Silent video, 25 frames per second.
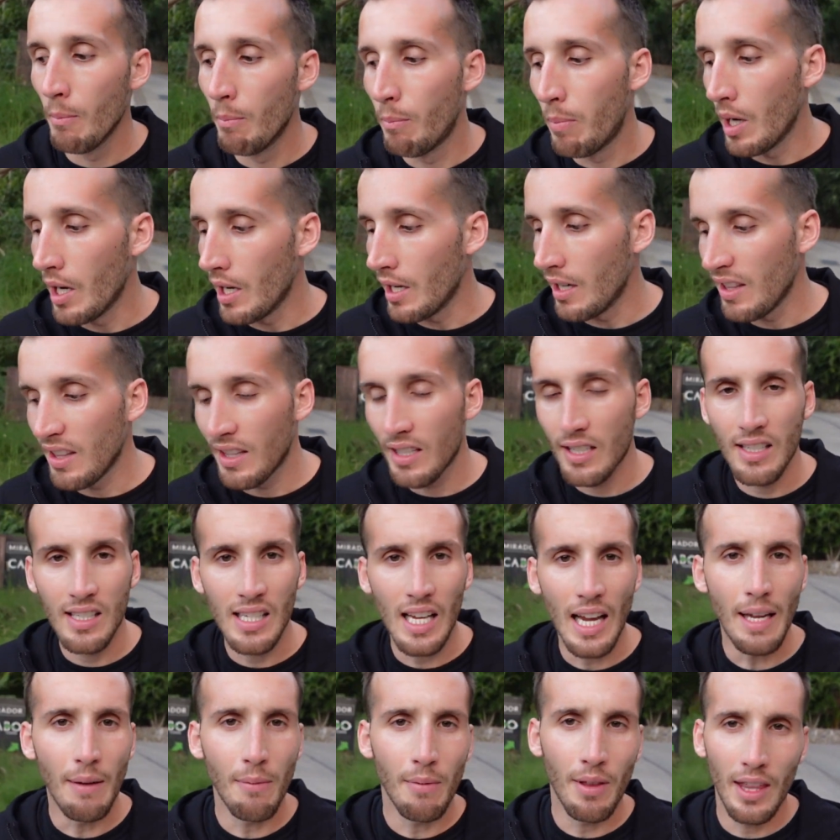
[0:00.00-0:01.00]
But the
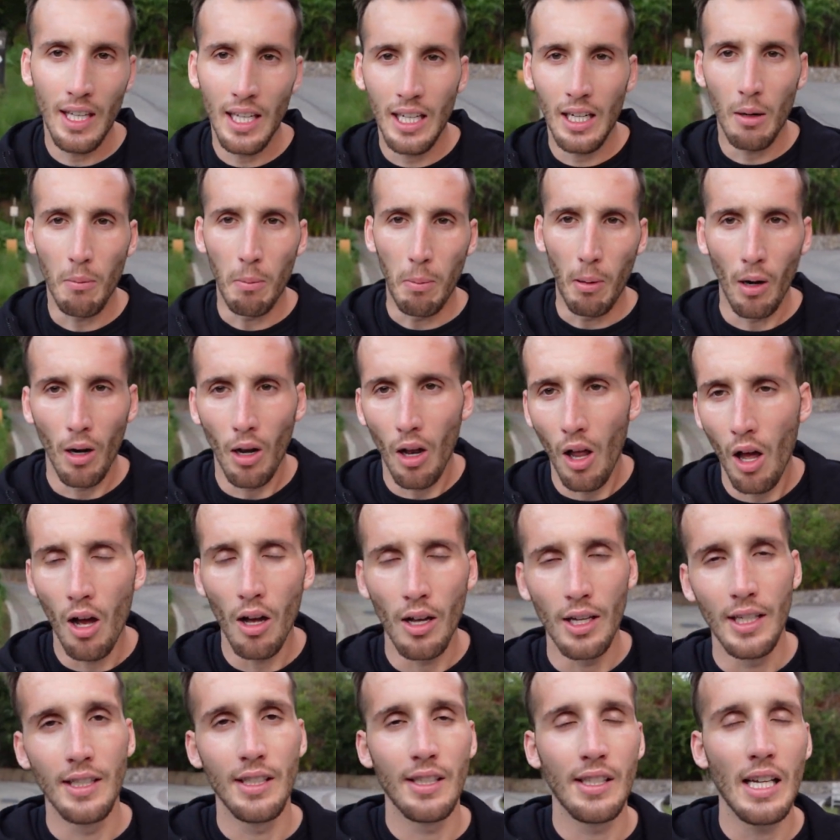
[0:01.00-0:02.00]
same thing
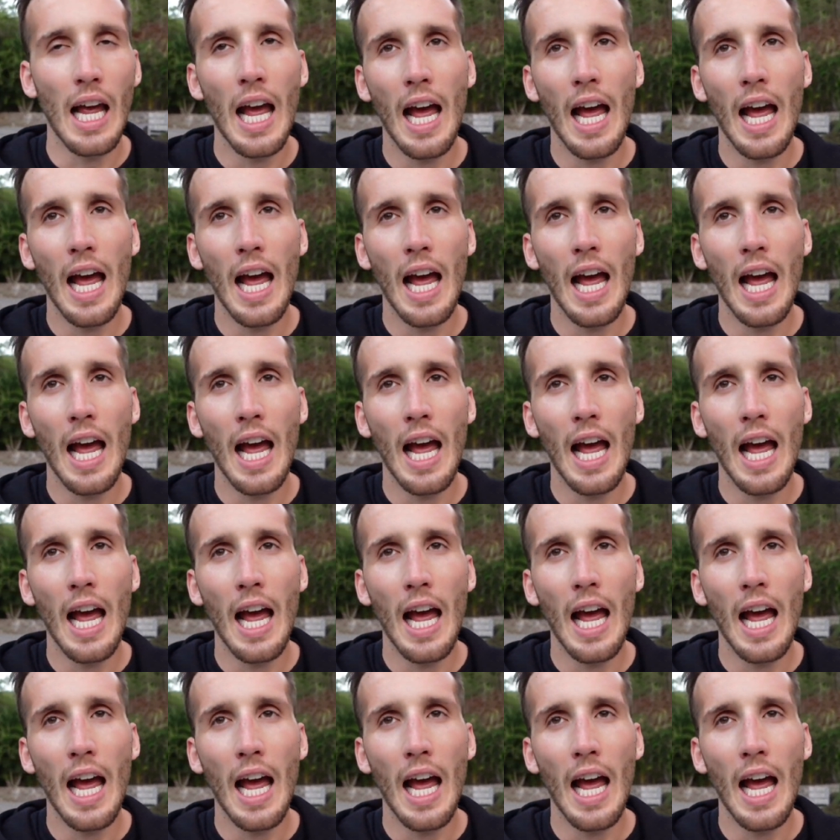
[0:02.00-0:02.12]
applies.